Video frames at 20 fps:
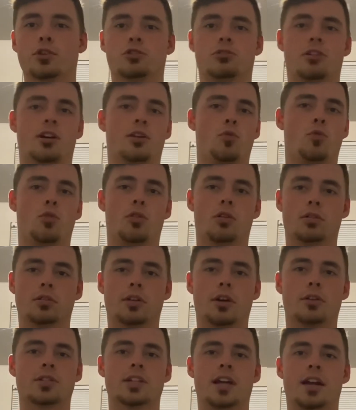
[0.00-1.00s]
Greg Ward
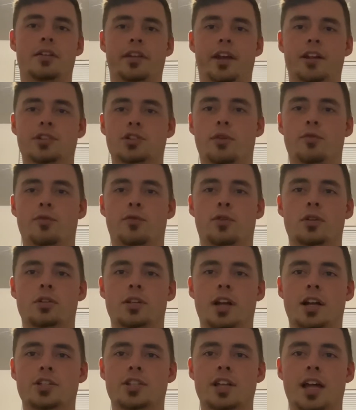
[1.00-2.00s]
goes down the end zone for a
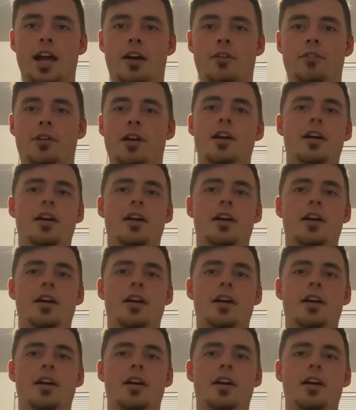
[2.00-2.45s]
touchdown.